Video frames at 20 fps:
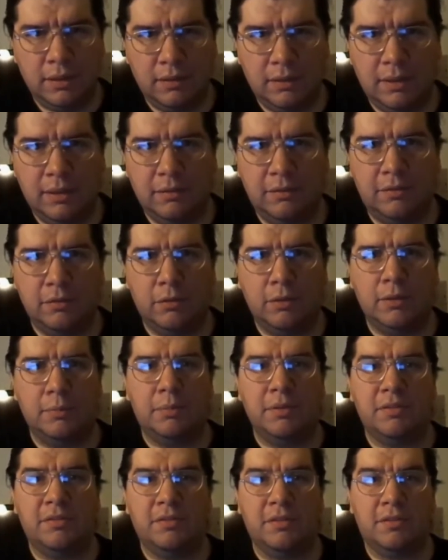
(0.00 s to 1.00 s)
You know, that's
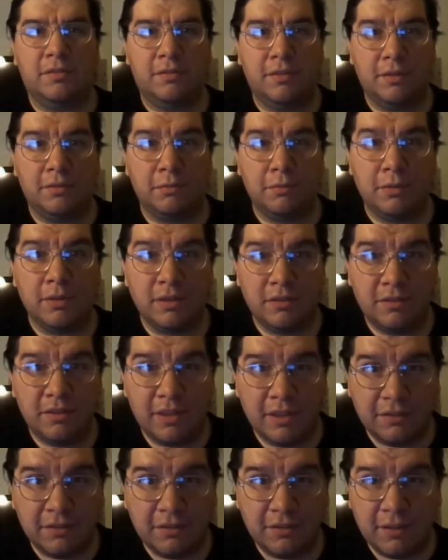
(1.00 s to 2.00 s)
already been successfully
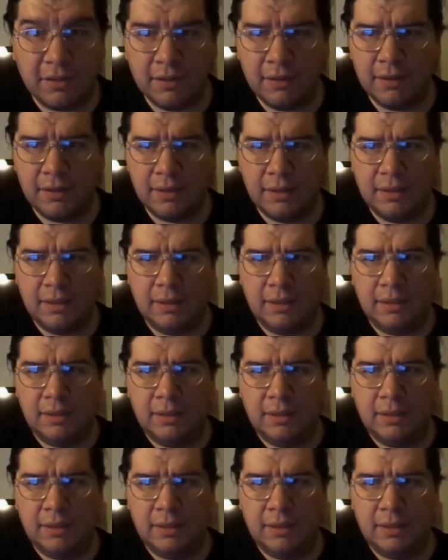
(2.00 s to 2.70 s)
tested